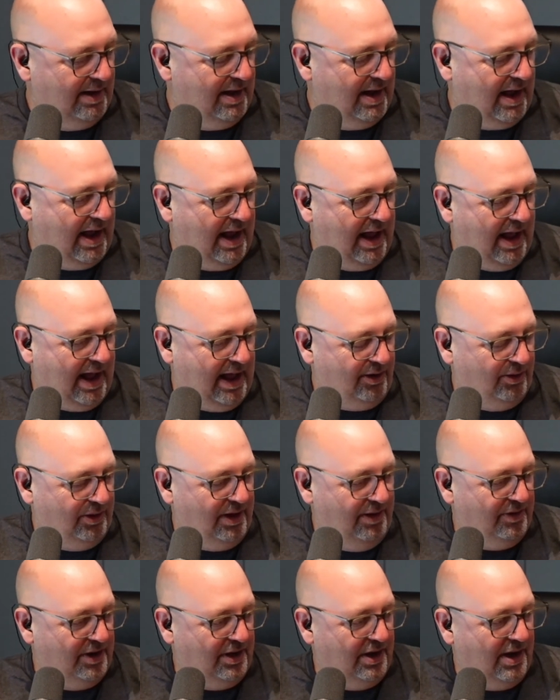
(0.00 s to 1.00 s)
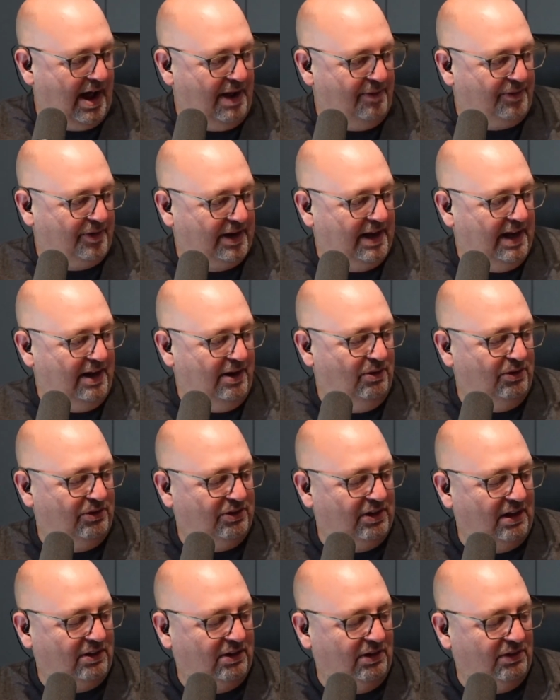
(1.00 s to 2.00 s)
I don't even know. I forget who
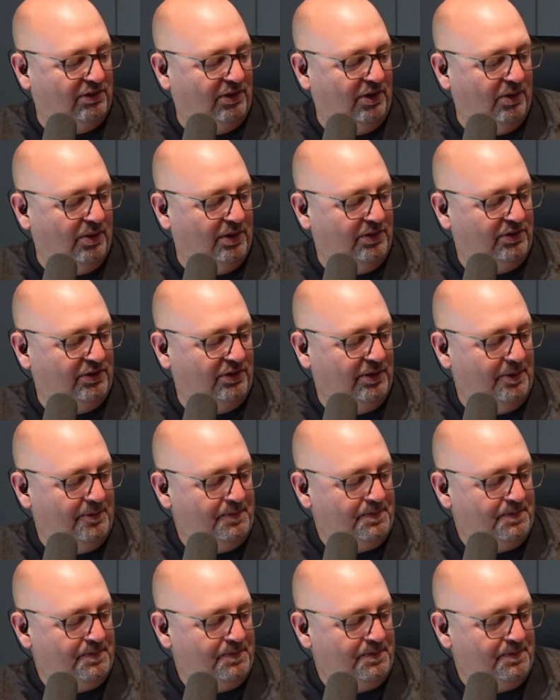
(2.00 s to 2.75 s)
sent this to us,